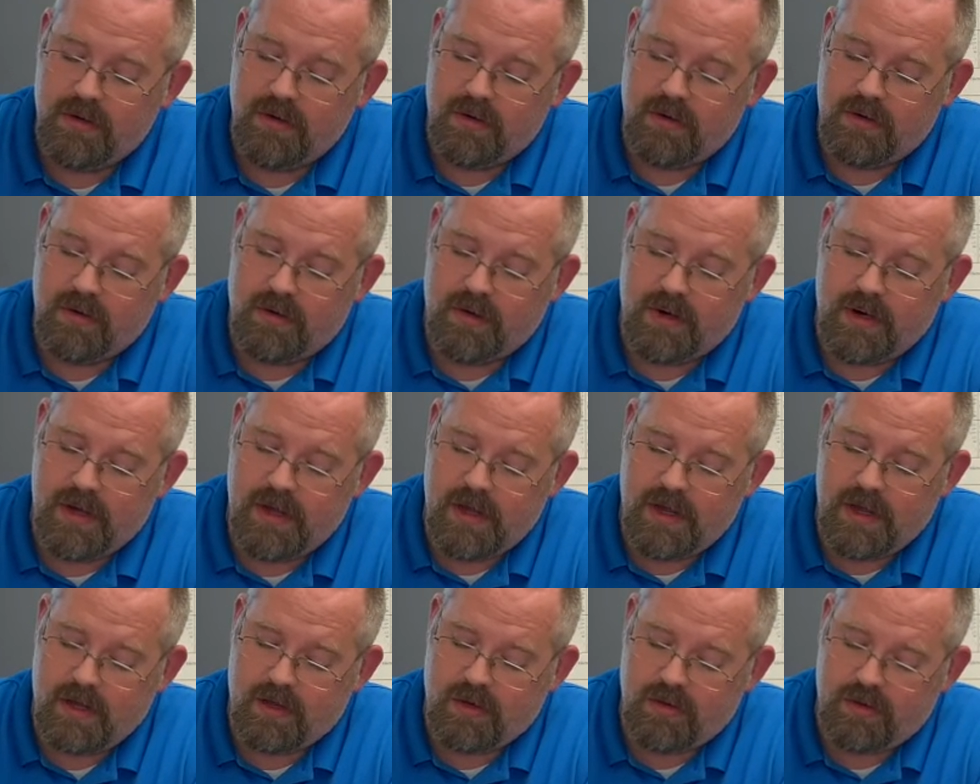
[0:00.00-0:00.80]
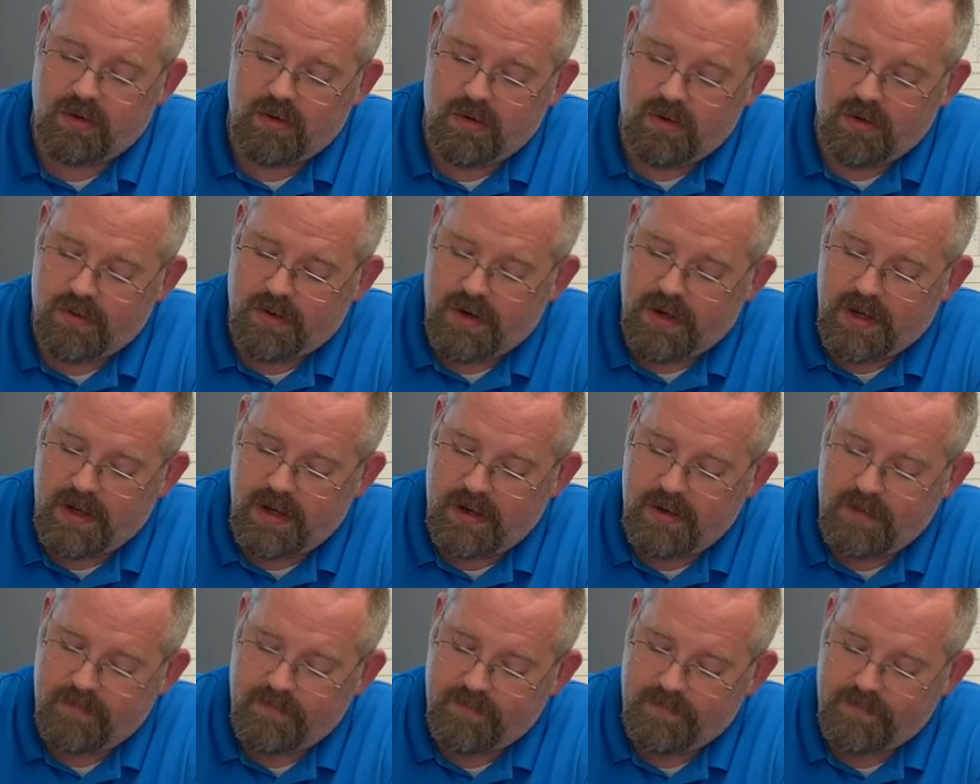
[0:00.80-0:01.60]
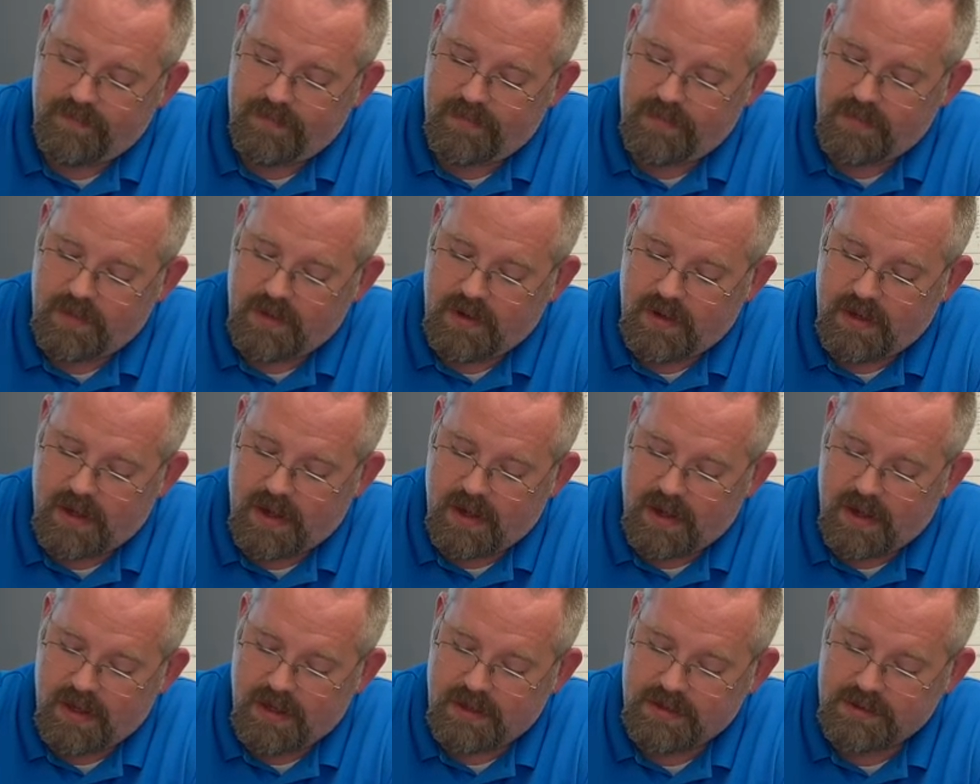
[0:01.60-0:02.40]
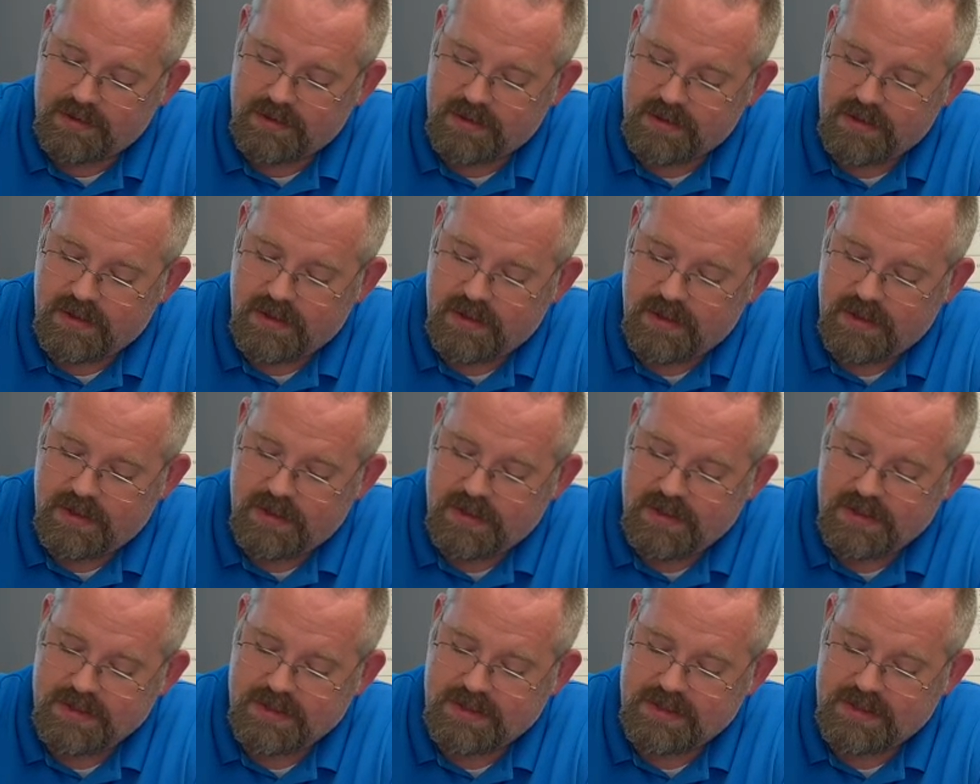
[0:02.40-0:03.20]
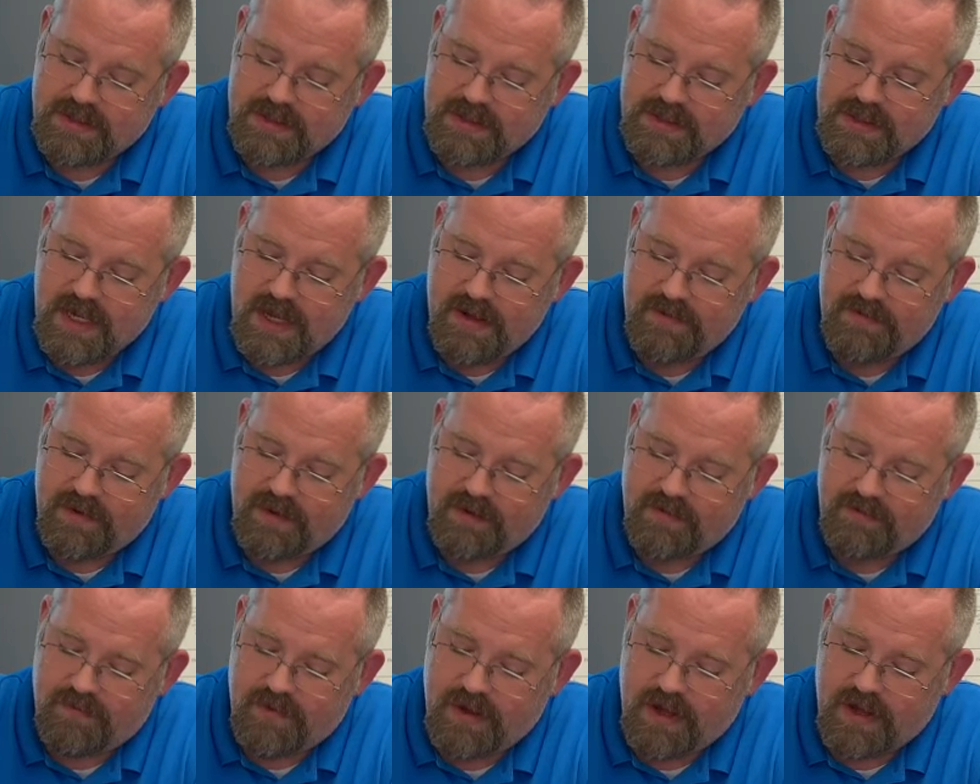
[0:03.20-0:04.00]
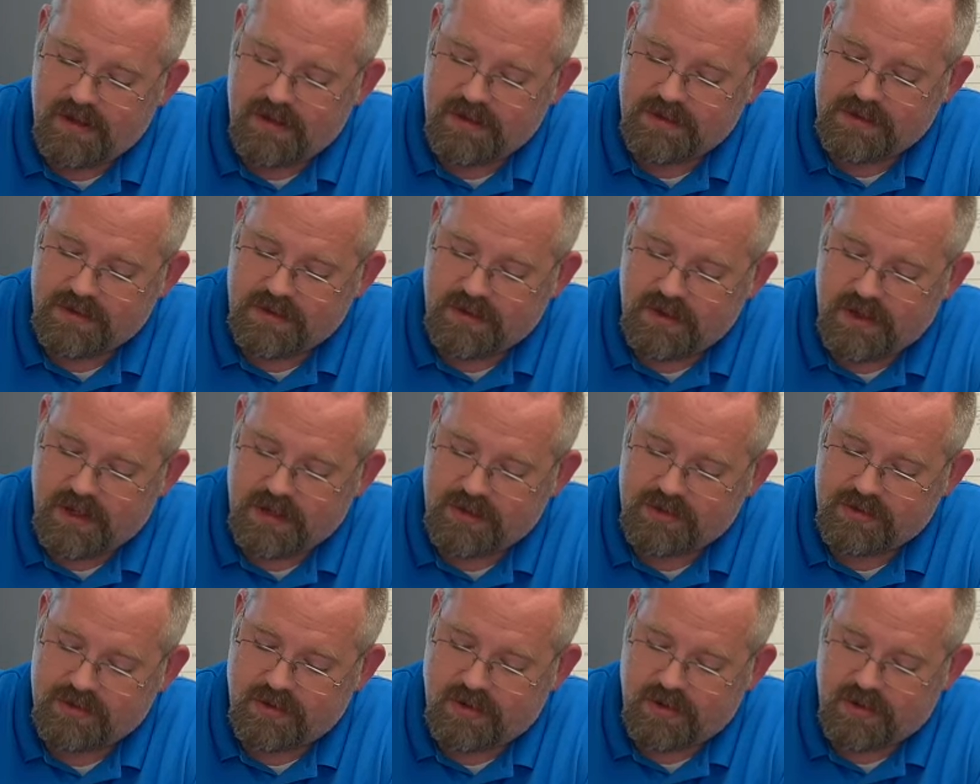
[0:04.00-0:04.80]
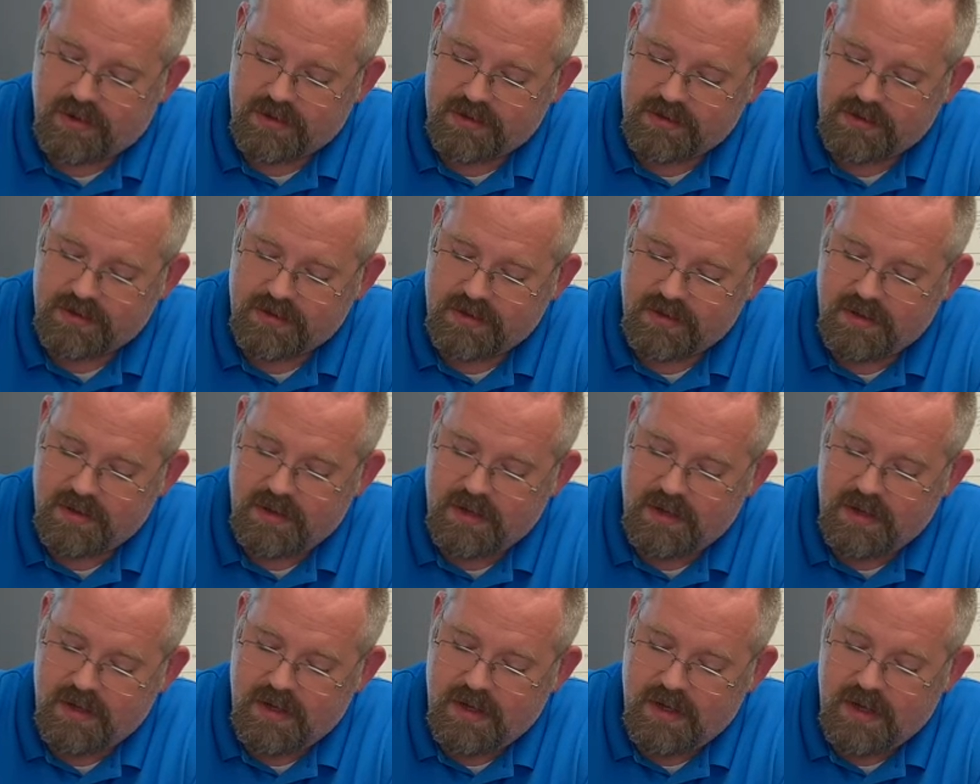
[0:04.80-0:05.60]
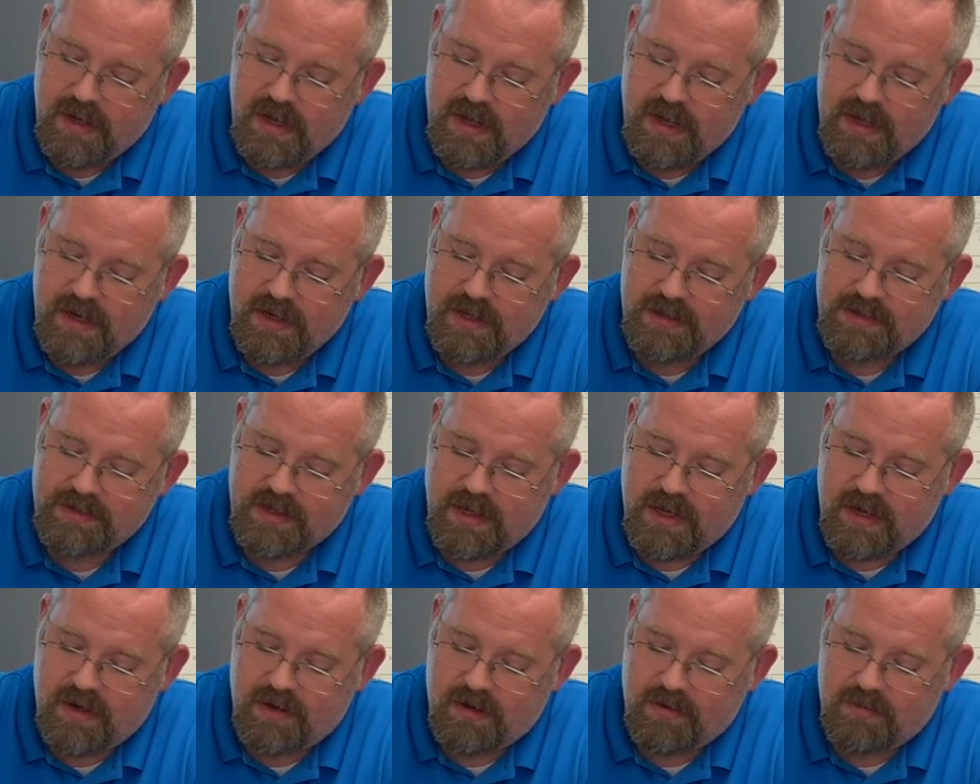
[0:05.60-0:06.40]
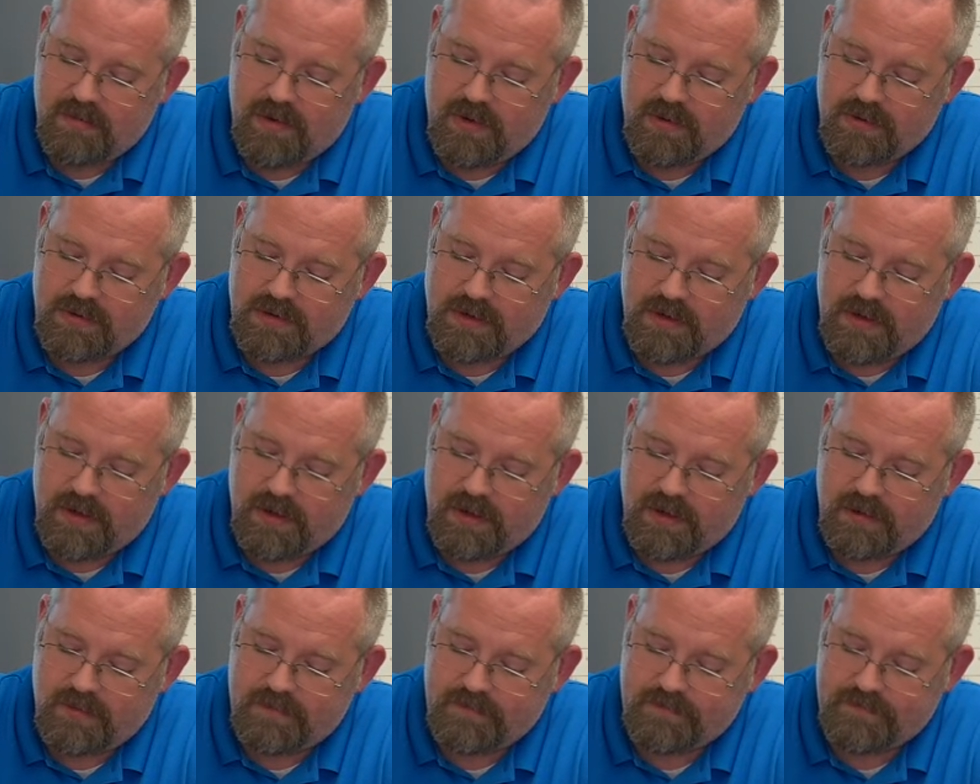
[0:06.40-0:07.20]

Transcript: All right, and chlorine has 7 valence electrons in its outermost layer.